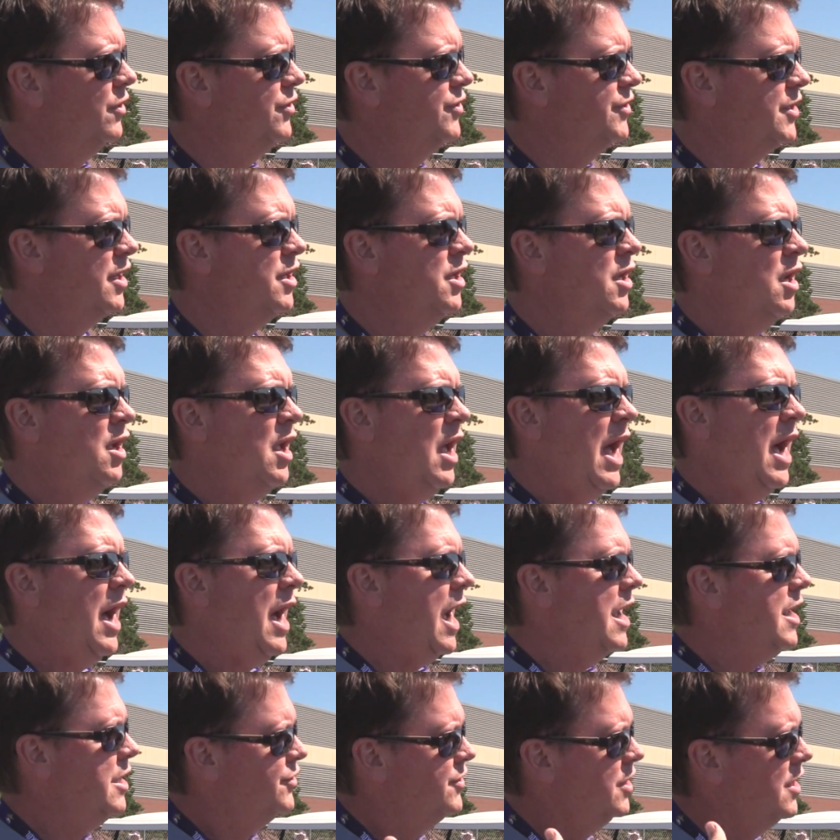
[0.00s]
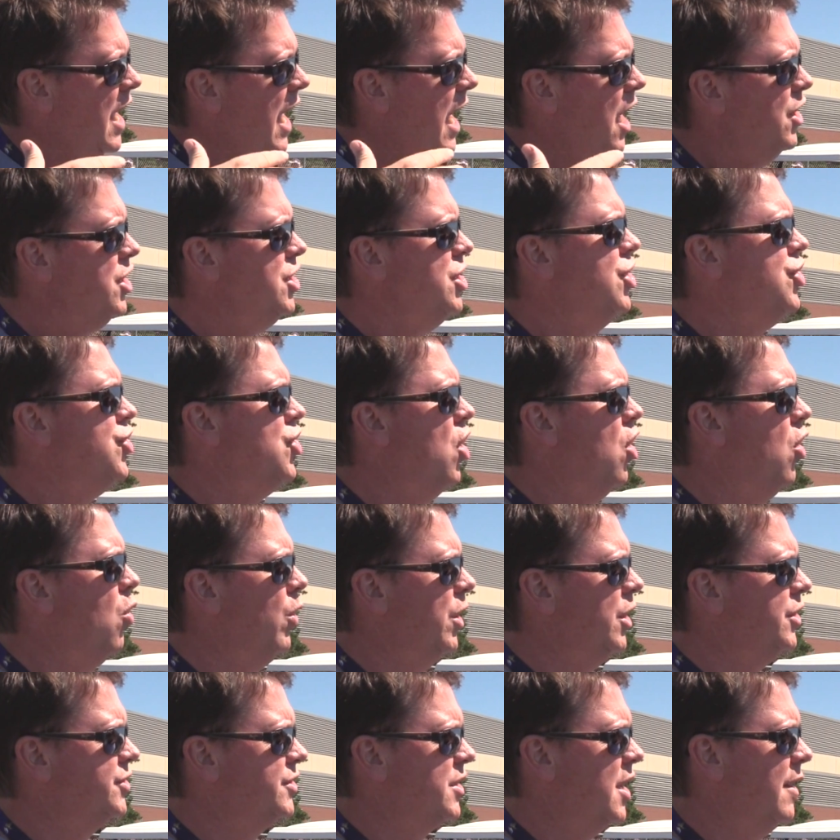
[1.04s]
He said, I said, how do you know
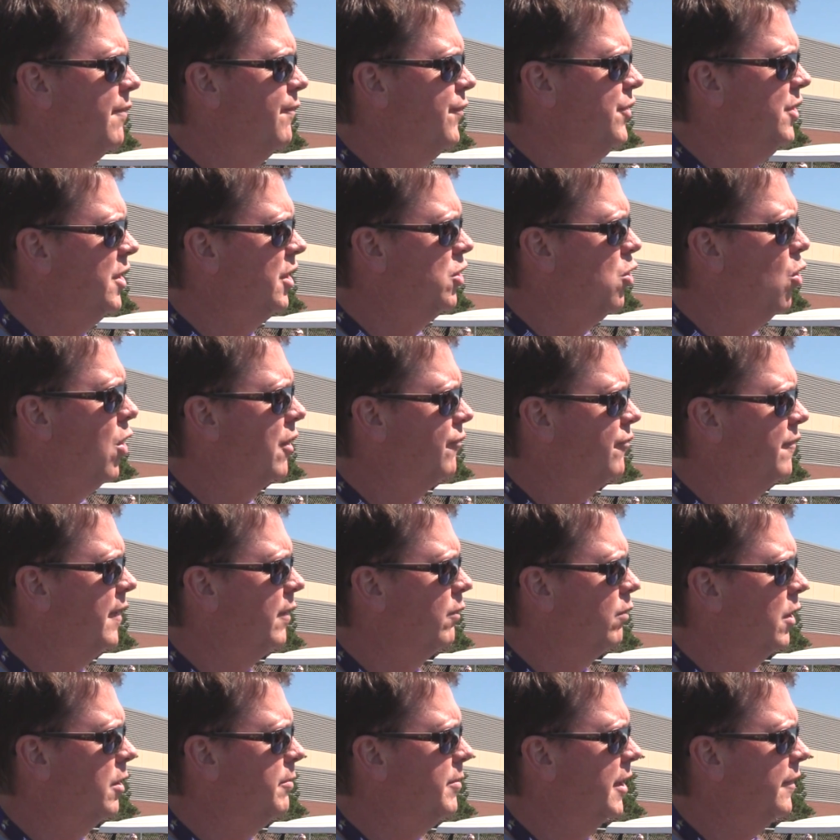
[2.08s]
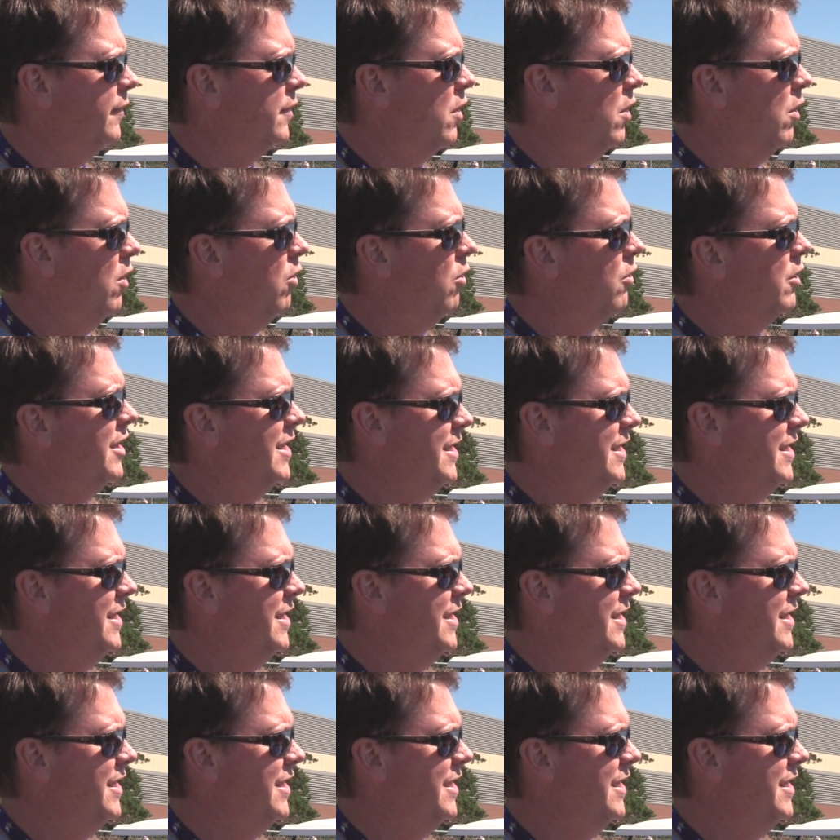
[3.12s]
when it's time for you to go after that running back the hole?